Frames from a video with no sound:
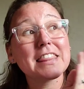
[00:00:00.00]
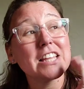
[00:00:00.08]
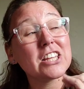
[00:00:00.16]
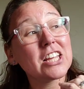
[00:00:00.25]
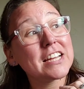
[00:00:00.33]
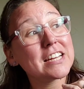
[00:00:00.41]
the
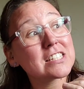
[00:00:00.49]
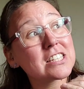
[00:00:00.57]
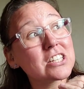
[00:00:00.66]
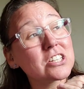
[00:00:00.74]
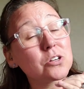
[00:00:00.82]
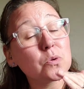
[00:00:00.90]
light is a
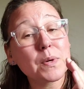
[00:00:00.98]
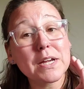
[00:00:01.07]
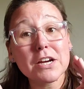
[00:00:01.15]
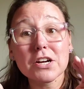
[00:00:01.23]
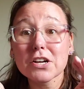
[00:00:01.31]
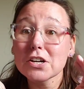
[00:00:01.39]
little
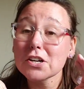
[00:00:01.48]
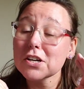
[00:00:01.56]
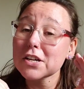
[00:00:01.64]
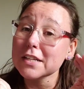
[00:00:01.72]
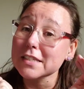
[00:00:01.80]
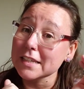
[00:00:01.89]

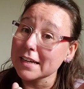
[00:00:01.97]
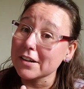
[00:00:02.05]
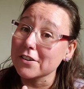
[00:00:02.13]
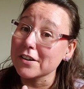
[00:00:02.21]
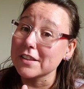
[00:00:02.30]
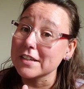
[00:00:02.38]
weird. It's
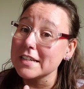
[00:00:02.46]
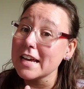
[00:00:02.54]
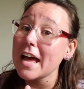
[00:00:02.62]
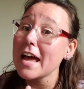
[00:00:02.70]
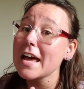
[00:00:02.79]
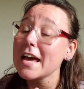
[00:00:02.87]
later in the
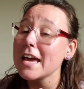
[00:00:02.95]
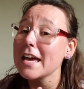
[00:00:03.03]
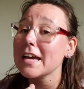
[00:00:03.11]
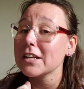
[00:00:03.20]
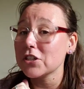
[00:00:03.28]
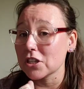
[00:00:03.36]

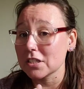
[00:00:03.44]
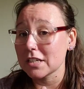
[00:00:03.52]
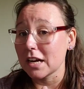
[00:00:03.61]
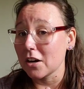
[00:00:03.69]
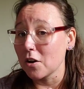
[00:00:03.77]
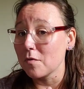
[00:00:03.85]
day. Just
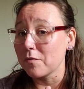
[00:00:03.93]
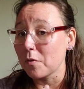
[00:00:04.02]
got home